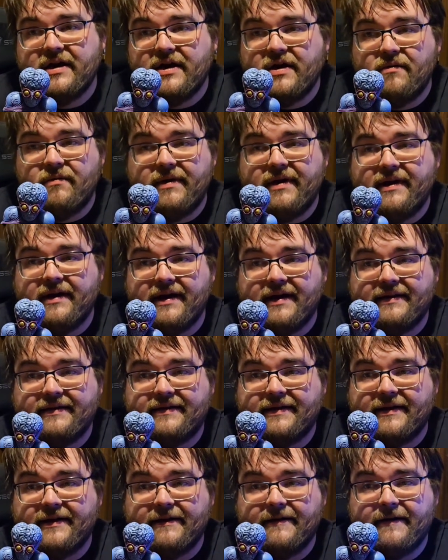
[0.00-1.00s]
We got
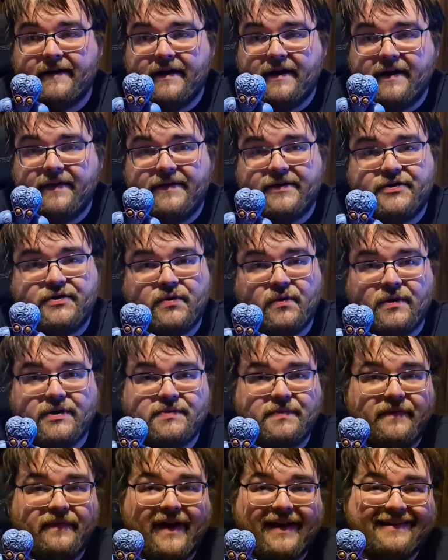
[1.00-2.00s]
the shorts.
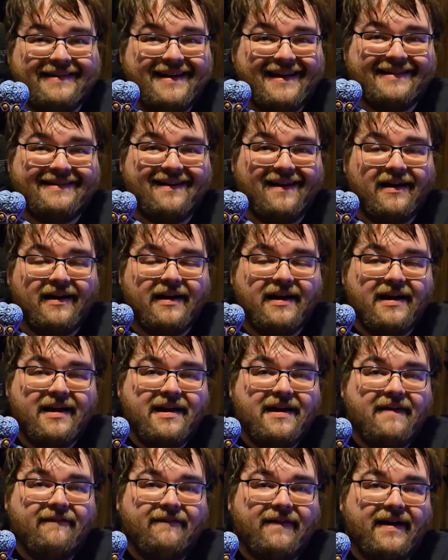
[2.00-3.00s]
We've got TikTok.
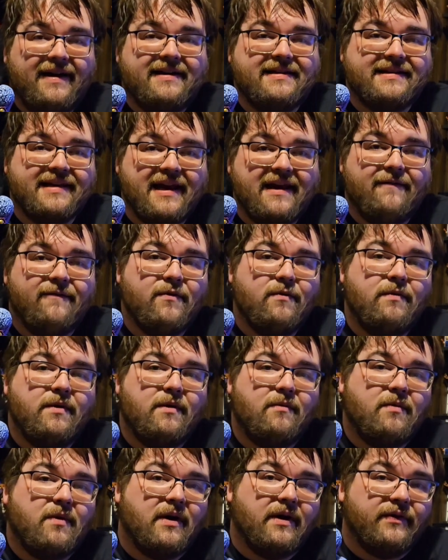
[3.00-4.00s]
Find us everywhere.
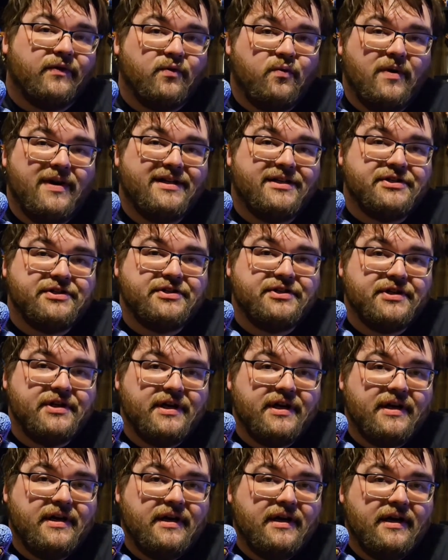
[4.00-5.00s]
We're on Twitch.
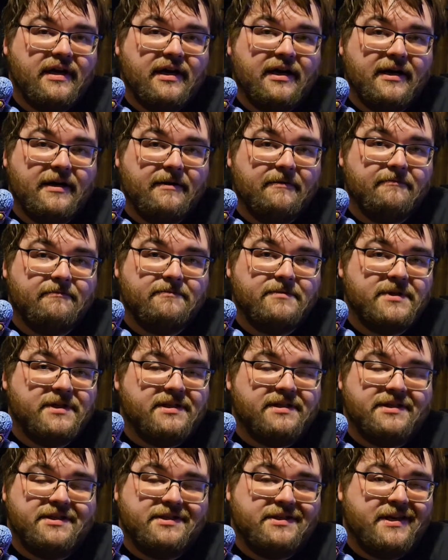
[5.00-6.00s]

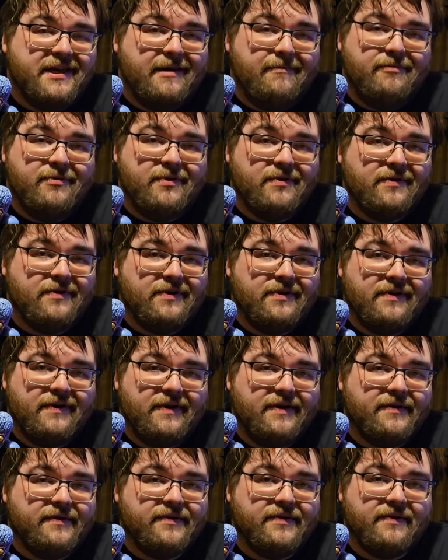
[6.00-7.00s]
Just keep your
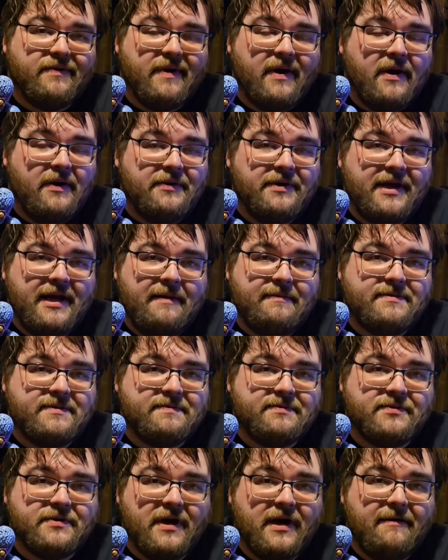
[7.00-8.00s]
ear to the ground. Keep
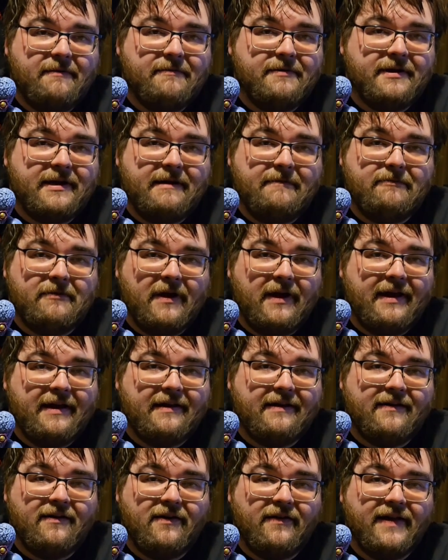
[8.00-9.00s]
subscribing. Keep
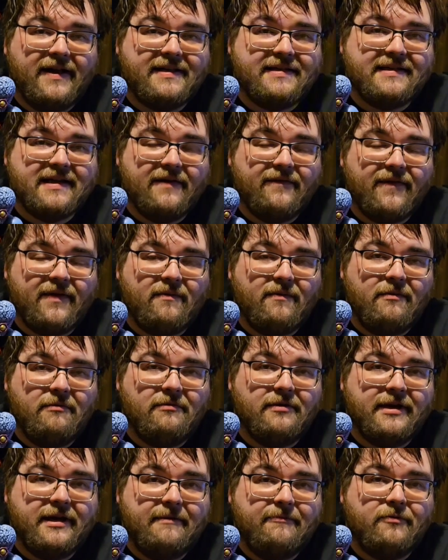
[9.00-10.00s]
liking and all that stuff, and we
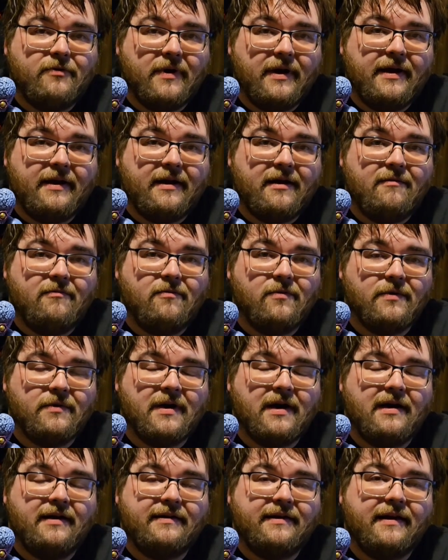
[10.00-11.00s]
will keep cranking out more
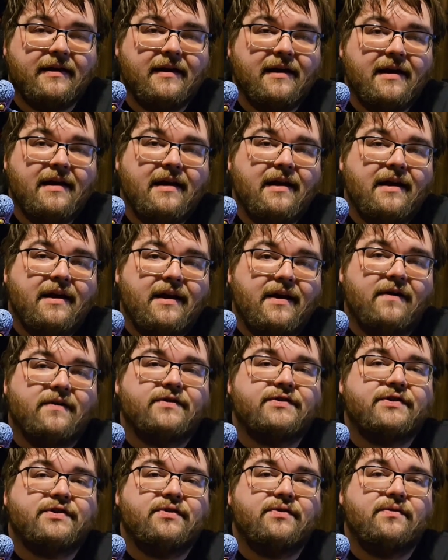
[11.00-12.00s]
content.
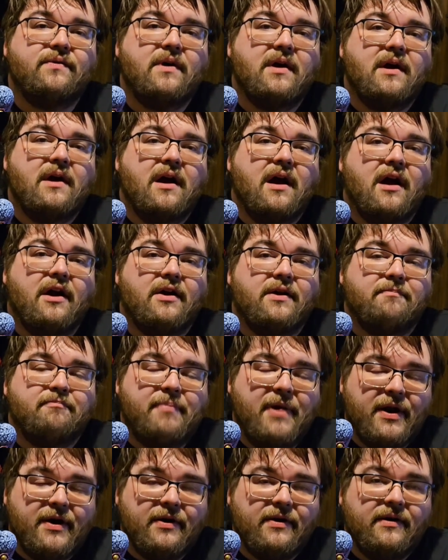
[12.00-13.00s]
Here's to a
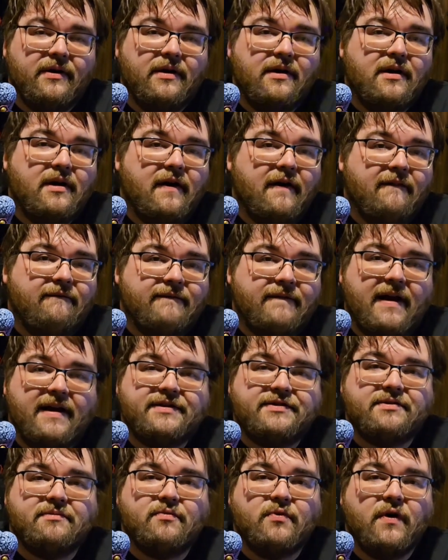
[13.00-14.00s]
better,
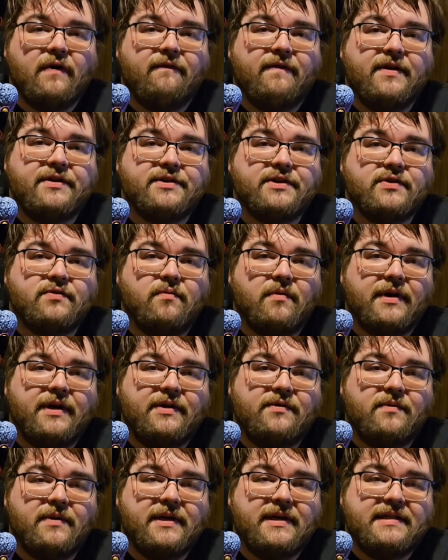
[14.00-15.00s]
faster, more efficient
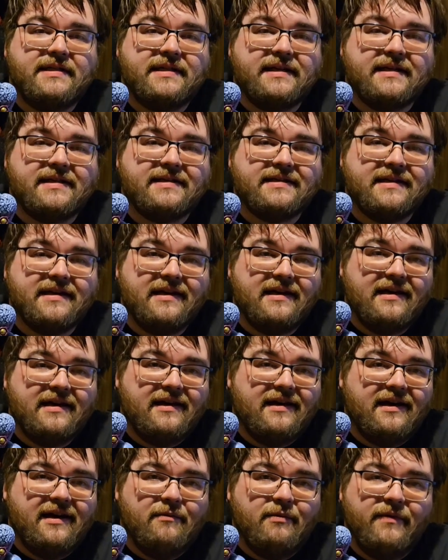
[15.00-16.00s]
2026.
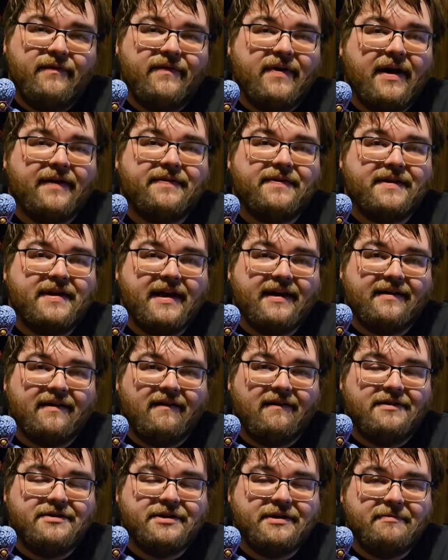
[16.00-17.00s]
We've got the
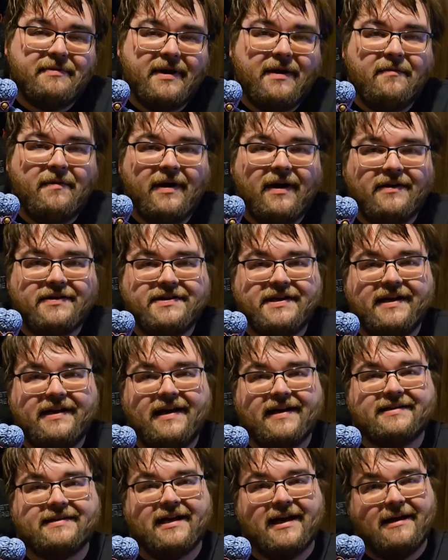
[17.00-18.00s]
technology. But anyway, I'll see you
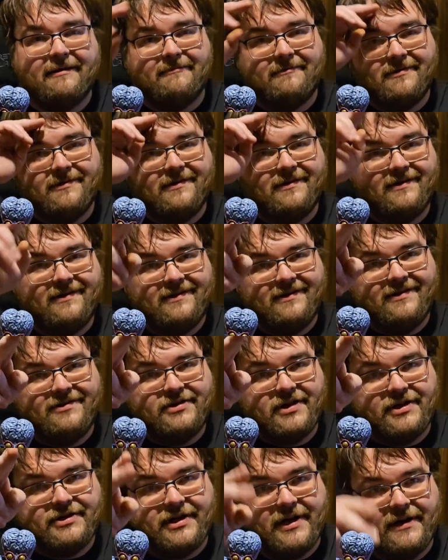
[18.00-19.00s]
next time.
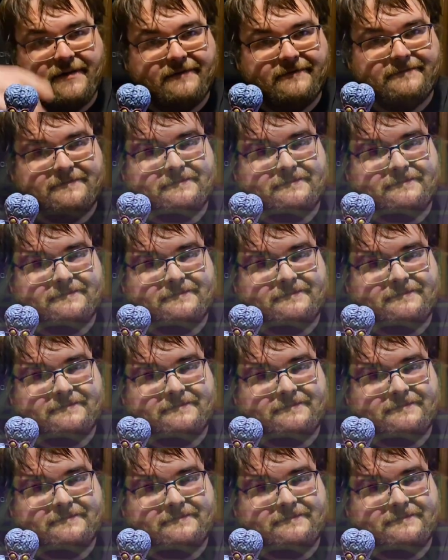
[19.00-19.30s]
Josh out.